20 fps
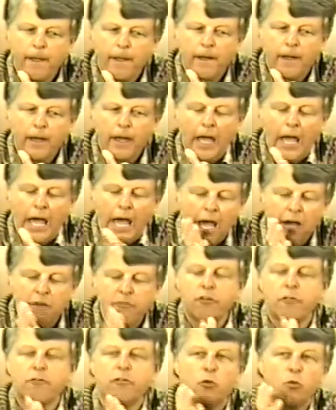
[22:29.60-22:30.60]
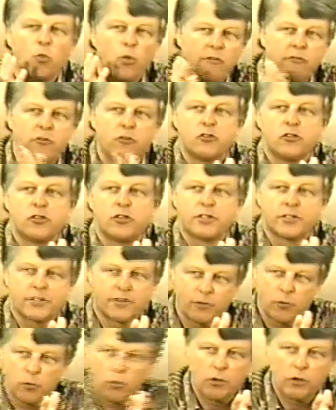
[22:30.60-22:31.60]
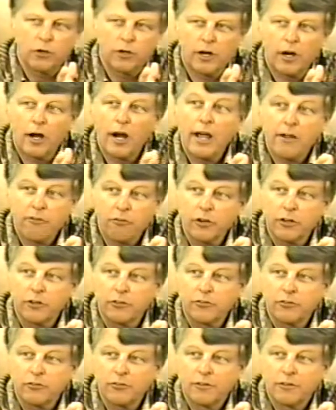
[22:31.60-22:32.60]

Half of the refugees of the world are Africans.